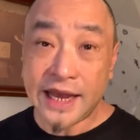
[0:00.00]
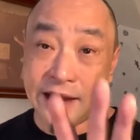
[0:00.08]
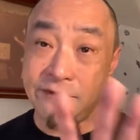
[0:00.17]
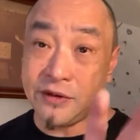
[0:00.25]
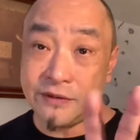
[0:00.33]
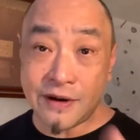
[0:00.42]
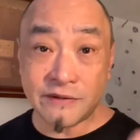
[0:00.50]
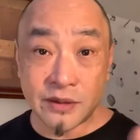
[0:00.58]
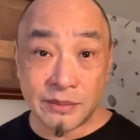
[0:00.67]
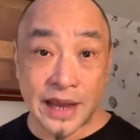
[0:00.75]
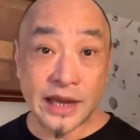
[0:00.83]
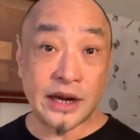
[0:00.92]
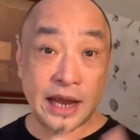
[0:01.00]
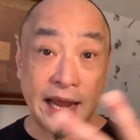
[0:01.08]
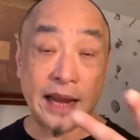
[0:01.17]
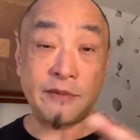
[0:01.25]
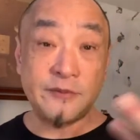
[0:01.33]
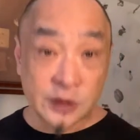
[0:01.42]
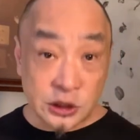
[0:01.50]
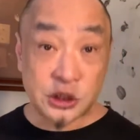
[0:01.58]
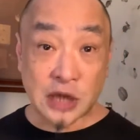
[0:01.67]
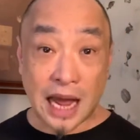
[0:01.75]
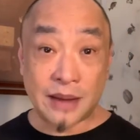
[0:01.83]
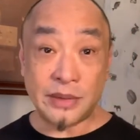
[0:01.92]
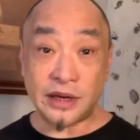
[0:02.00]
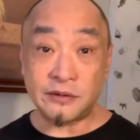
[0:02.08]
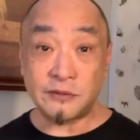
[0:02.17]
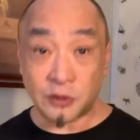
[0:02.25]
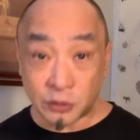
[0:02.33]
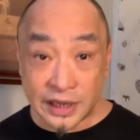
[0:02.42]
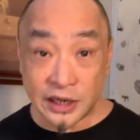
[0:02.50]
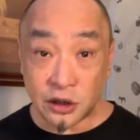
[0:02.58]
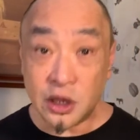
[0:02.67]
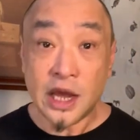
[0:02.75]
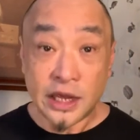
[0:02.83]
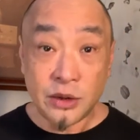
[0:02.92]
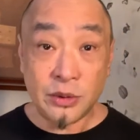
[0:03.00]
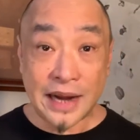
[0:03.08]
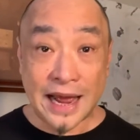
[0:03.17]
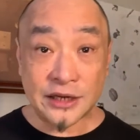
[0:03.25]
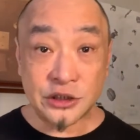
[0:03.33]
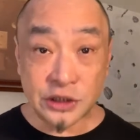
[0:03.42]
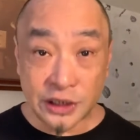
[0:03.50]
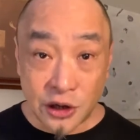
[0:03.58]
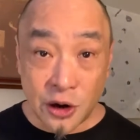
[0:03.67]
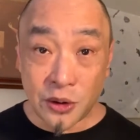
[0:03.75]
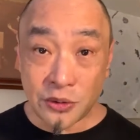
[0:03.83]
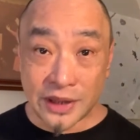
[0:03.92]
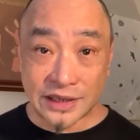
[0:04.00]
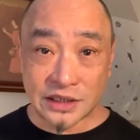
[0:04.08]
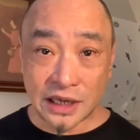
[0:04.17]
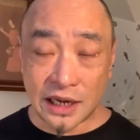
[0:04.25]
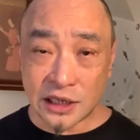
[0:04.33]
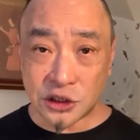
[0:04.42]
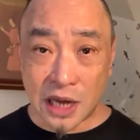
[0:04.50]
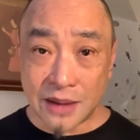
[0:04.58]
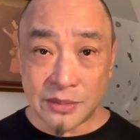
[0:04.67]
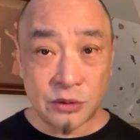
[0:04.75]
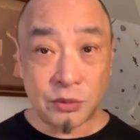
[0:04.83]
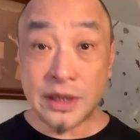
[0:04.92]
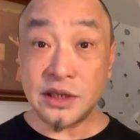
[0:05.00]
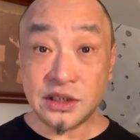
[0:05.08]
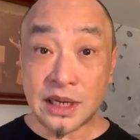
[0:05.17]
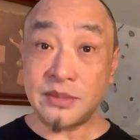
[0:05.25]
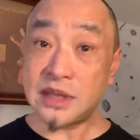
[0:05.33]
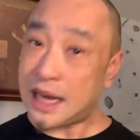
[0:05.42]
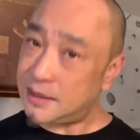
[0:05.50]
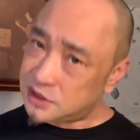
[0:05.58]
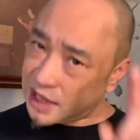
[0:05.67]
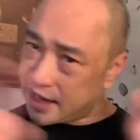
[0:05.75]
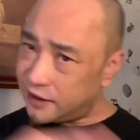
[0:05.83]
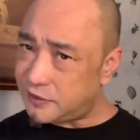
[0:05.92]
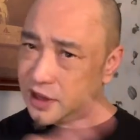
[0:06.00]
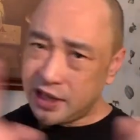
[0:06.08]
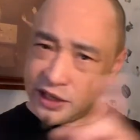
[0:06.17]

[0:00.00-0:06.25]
If you've ever met a shaman for real, you would actually know that shaman will sometimes kind of,